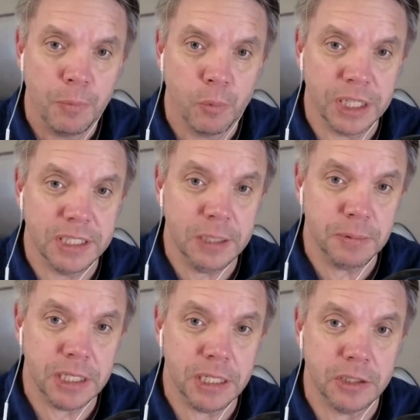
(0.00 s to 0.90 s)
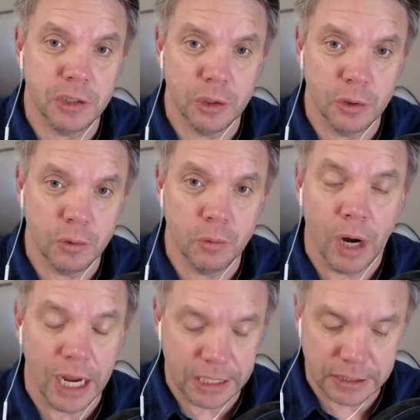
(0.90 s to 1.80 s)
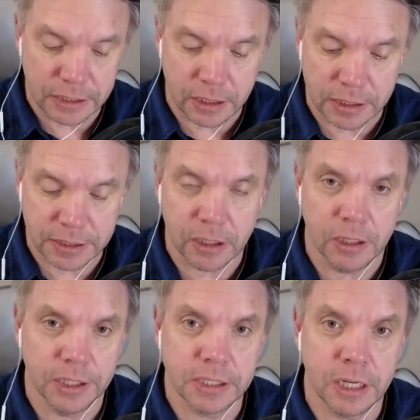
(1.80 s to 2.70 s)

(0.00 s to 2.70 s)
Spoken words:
What did DeepSeek do? Why is it causing all this